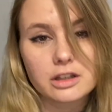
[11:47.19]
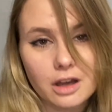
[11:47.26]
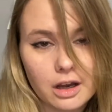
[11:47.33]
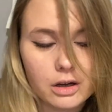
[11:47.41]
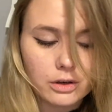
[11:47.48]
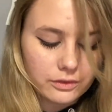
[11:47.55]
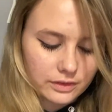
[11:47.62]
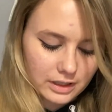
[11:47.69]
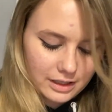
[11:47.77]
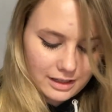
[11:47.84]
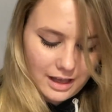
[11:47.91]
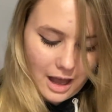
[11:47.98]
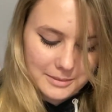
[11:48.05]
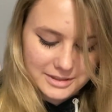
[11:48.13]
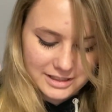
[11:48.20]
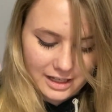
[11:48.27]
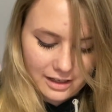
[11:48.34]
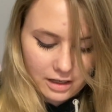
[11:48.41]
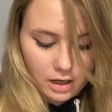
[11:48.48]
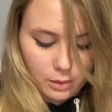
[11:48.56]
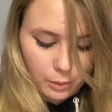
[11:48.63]
Cove, I'm gonna
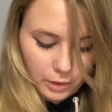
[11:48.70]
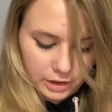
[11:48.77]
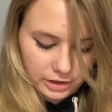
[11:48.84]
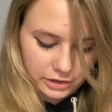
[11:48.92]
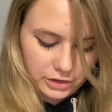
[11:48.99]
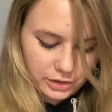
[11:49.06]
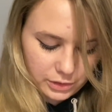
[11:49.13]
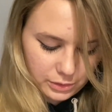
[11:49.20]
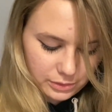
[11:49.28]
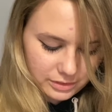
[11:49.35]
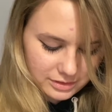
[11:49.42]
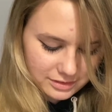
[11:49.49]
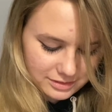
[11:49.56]
say a word or two.